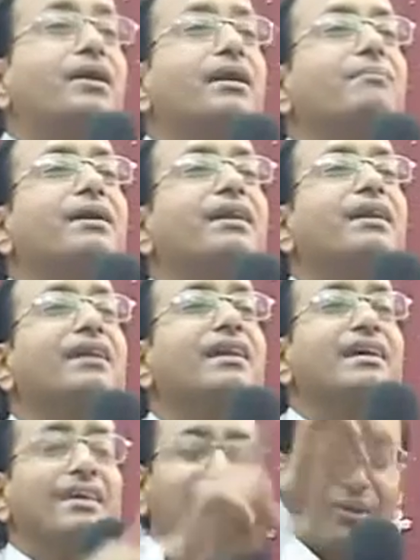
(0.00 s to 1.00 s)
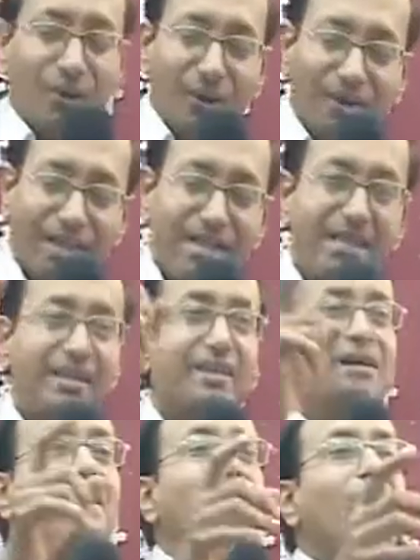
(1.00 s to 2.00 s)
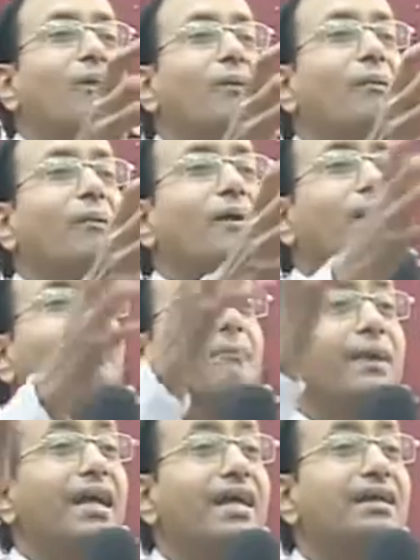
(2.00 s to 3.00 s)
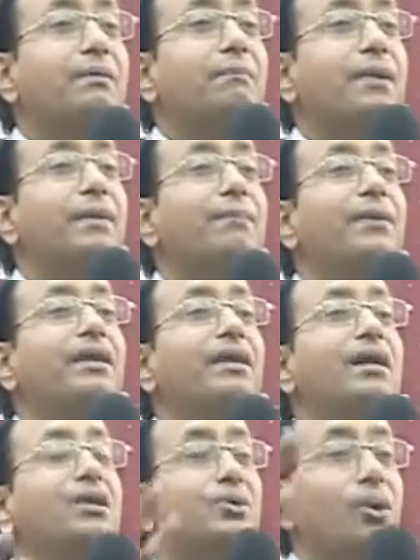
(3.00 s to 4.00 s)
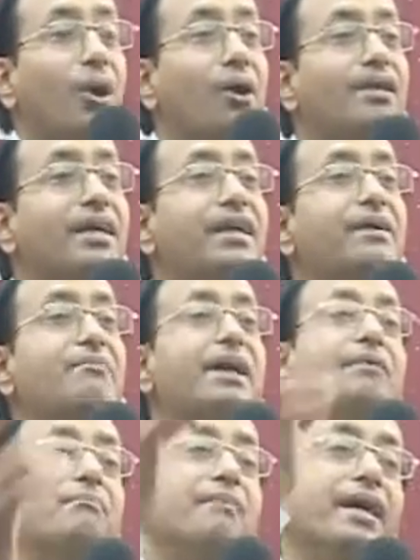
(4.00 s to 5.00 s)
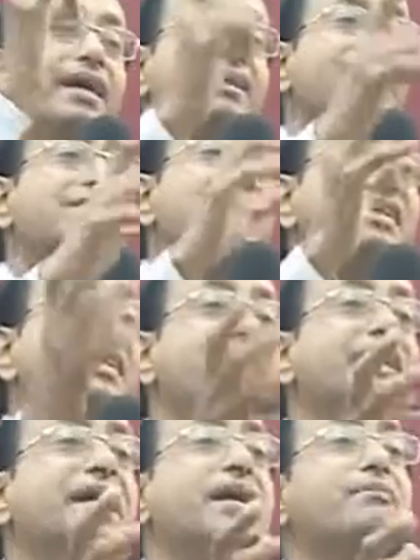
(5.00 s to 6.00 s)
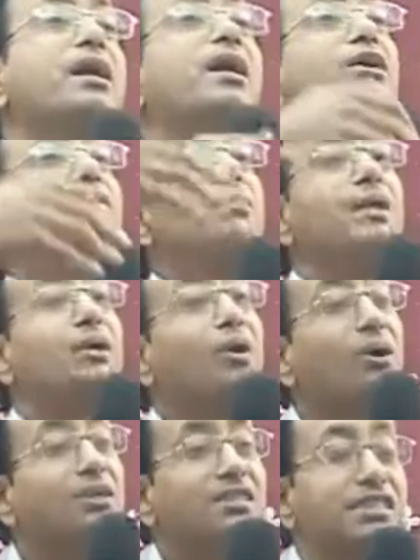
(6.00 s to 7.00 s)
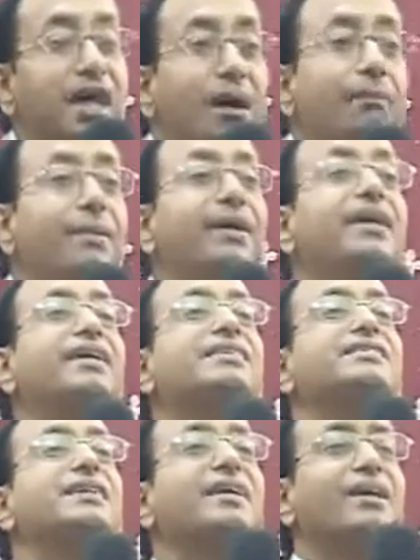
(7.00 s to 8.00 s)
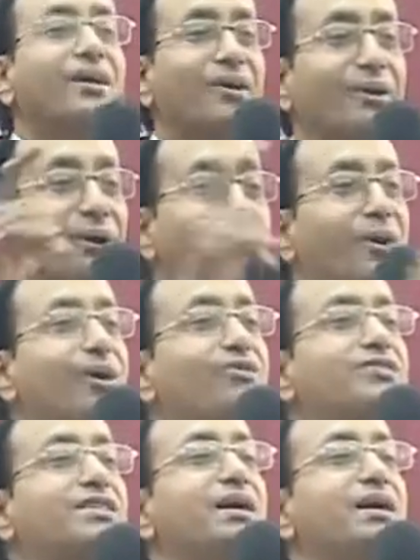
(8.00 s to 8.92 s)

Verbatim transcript: honorable. Oh, he, oh, made the people to honor him and made the city name to be called Jabez. God of